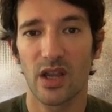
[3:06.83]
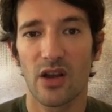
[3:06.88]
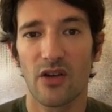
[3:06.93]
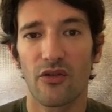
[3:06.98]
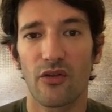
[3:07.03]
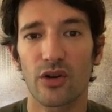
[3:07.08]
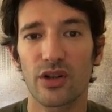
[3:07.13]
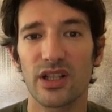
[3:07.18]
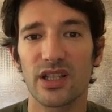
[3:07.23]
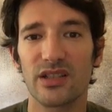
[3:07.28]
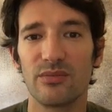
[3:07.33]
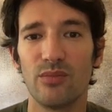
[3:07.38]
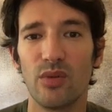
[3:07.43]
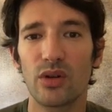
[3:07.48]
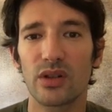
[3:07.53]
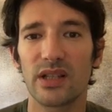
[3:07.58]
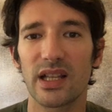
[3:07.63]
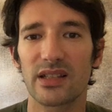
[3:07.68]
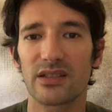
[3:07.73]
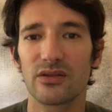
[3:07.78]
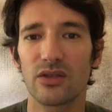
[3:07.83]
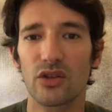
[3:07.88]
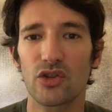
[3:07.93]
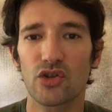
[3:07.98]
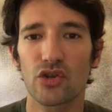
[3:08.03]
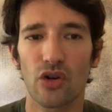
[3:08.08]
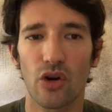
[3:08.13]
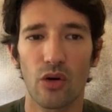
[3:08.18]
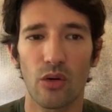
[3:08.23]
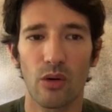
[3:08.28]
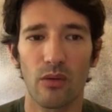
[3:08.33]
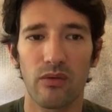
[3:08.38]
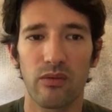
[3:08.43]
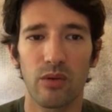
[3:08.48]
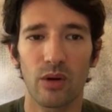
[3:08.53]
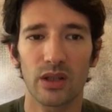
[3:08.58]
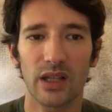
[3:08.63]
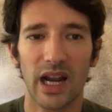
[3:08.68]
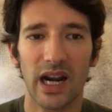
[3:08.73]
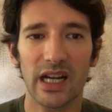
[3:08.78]
For this book does not show of
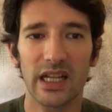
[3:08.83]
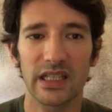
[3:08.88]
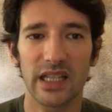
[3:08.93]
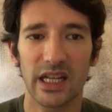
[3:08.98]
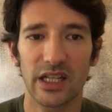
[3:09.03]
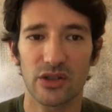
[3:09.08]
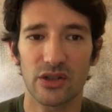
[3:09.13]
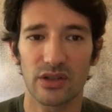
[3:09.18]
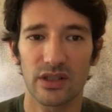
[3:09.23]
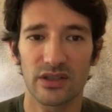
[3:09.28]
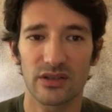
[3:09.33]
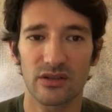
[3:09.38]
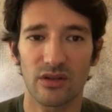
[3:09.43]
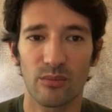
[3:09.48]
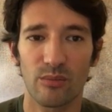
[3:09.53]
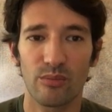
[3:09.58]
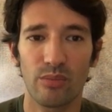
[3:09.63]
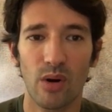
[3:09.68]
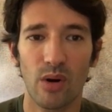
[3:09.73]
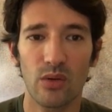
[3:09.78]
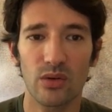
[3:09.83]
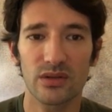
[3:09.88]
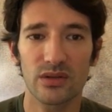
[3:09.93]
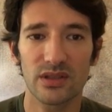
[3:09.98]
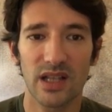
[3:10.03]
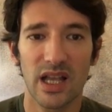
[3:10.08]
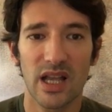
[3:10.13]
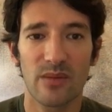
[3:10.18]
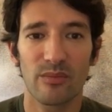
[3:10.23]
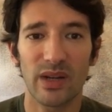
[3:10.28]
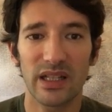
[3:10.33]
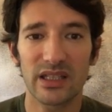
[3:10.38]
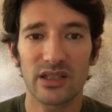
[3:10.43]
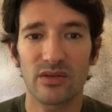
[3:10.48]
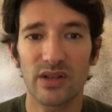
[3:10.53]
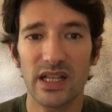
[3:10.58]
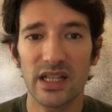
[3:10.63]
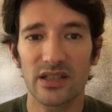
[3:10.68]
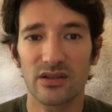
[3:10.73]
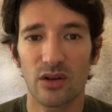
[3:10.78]
what architecture is composed, but
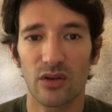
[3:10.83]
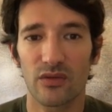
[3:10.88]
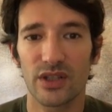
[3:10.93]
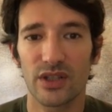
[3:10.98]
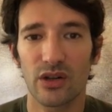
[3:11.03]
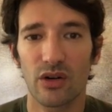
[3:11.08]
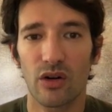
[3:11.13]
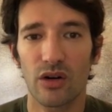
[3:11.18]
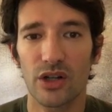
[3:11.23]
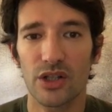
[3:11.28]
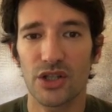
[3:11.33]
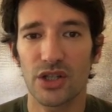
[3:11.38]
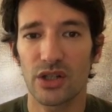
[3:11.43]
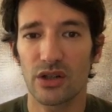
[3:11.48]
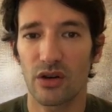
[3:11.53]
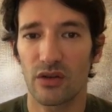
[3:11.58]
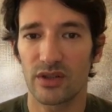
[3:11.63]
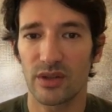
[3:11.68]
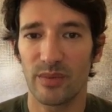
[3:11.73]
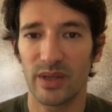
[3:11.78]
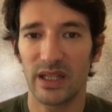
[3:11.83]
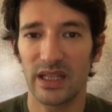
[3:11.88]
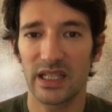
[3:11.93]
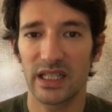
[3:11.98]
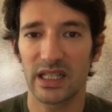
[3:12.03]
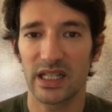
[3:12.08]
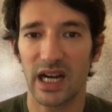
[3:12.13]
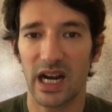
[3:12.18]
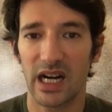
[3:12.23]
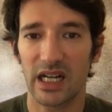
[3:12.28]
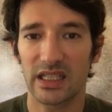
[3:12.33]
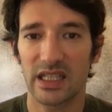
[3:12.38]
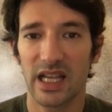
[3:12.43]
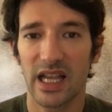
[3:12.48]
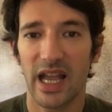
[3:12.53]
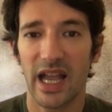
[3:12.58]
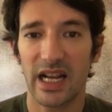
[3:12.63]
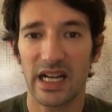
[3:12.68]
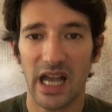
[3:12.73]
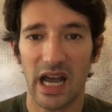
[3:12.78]
treats of the origin of the building art
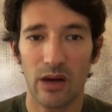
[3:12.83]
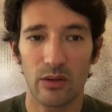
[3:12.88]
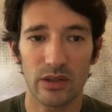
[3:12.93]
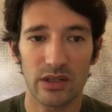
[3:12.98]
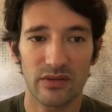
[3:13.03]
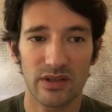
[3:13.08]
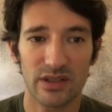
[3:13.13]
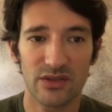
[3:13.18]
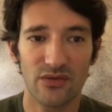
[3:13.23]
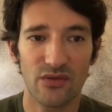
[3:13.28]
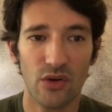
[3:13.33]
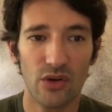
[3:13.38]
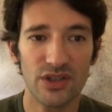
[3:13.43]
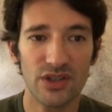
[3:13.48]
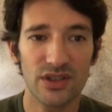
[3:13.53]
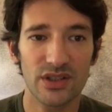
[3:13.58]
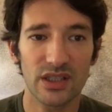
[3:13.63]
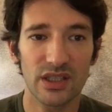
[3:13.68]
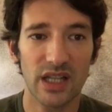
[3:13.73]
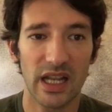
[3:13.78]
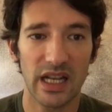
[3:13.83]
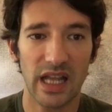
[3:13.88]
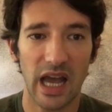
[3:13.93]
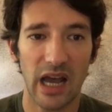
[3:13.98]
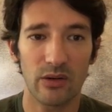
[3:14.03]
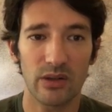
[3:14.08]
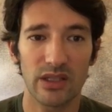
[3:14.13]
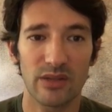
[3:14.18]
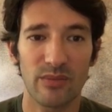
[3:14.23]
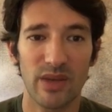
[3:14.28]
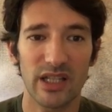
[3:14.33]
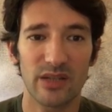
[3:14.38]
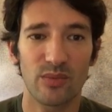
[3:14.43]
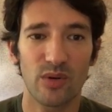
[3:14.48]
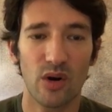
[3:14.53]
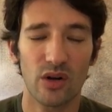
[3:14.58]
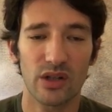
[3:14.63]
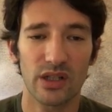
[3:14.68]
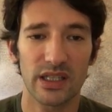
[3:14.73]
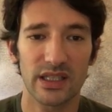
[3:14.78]
and how it was fostered and how it made
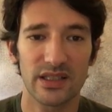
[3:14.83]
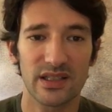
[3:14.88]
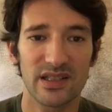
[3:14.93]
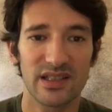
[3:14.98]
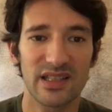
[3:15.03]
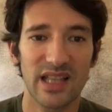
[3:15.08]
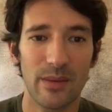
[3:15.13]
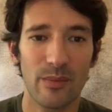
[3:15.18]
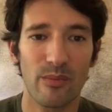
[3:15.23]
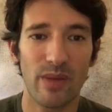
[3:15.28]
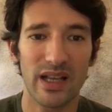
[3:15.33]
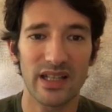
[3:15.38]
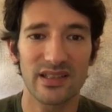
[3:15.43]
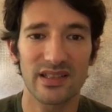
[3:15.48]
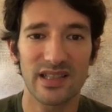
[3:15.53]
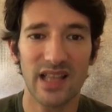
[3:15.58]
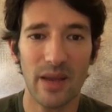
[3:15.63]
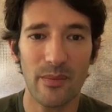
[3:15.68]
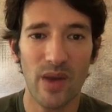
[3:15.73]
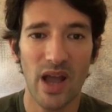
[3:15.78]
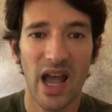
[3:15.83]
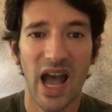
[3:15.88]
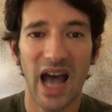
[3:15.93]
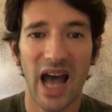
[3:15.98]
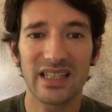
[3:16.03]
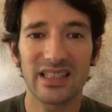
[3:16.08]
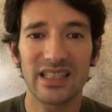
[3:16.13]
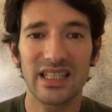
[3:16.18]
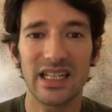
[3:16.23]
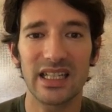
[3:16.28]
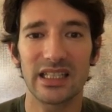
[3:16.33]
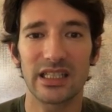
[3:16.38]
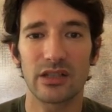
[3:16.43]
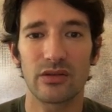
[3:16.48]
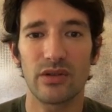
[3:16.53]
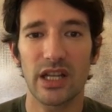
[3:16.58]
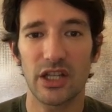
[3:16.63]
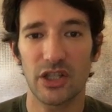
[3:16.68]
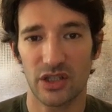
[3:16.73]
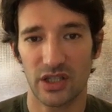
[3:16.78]
progress step by step until it
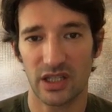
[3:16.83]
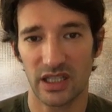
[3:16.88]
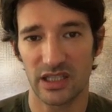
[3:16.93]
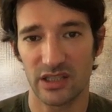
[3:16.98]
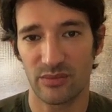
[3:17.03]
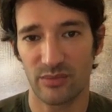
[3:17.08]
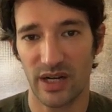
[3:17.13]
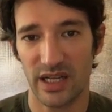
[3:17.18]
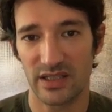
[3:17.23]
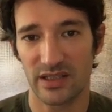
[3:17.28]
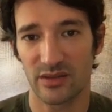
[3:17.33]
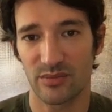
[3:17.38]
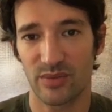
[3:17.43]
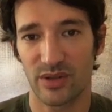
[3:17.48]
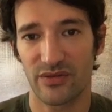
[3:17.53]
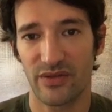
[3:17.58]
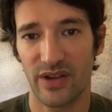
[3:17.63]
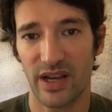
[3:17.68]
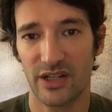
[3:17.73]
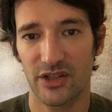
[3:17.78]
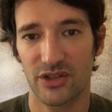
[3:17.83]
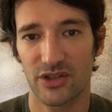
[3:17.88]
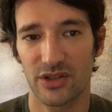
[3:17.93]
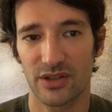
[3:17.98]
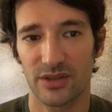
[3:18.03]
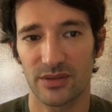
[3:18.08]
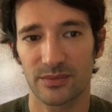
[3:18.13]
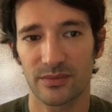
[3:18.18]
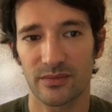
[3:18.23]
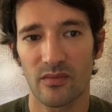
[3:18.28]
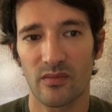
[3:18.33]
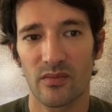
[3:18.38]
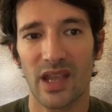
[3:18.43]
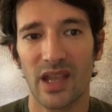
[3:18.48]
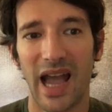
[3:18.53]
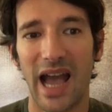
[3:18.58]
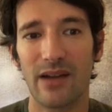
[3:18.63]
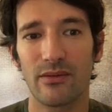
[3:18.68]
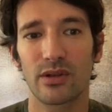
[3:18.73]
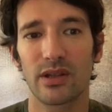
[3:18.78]
reached its present perfection.
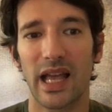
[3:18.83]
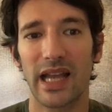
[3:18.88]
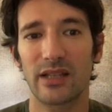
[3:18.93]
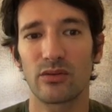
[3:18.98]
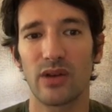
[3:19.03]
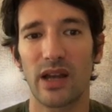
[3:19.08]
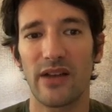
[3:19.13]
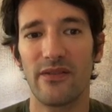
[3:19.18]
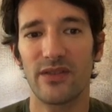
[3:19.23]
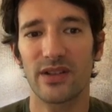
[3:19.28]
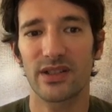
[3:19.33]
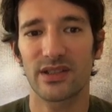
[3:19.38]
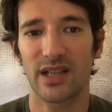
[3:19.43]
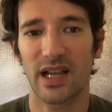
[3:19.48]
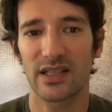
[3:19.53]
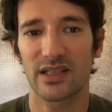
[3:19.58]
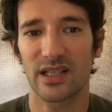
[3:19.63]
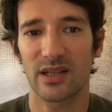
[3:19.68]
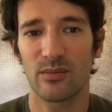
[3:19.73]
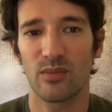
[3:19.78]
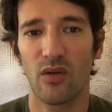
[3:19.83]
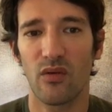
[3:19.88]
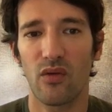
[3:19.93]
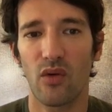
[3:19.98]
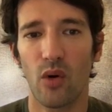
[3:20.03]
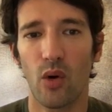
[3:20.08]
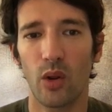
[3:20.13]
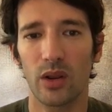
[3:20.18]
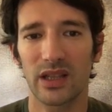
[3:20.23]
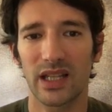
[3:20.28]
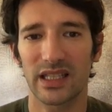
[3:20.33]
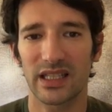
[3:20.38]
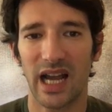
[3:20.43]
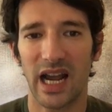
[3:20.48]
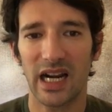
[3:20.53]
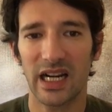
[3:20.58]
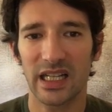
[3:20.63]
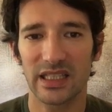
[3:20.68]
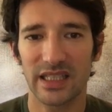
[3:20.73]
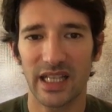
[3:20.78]
I would like to emphasize above all that
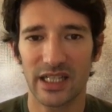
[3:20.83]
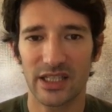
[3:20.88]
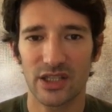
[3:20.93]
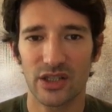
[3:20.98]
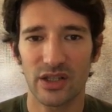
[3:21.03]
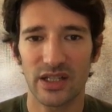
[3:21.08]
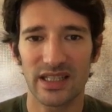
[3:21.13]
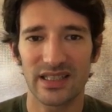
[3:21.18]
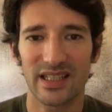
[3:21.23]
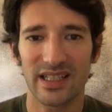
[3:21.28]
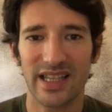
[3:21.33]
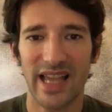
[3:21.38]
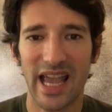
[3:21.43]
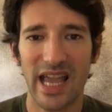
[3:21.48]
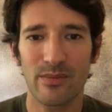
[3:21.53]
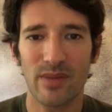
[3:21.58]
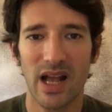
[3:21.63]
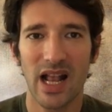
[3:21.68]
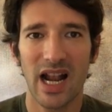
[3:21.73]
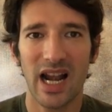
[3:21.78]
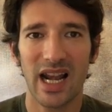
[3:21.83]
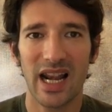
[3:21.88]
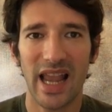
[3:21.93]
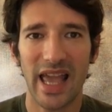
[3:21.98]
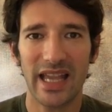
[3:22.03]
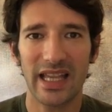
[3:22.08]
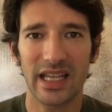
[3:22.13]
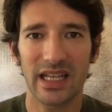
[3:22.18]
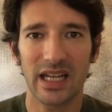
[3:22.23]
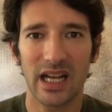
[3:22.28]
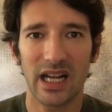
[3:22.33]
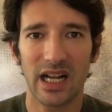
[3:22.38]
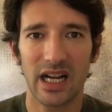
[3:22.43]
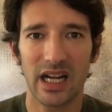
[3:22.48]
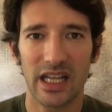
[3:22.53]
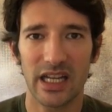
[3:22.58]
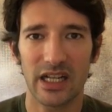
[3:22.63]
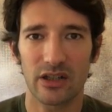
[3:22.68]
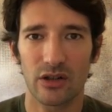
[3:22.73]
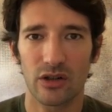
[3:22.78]
architecture is a game lacking
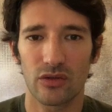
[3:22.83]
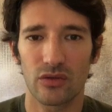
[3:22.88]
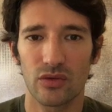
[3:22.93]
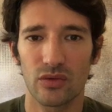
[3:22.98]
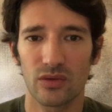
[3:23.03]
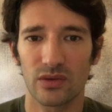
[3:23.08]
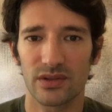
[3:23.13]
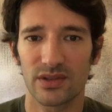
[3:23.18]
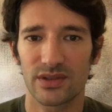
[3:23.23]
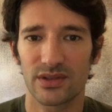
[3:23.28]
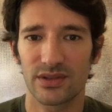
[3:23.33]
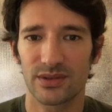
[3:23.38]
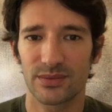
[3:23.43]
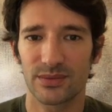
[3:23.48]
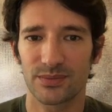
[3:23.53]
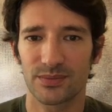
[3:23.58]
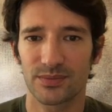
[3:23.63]
clear rules.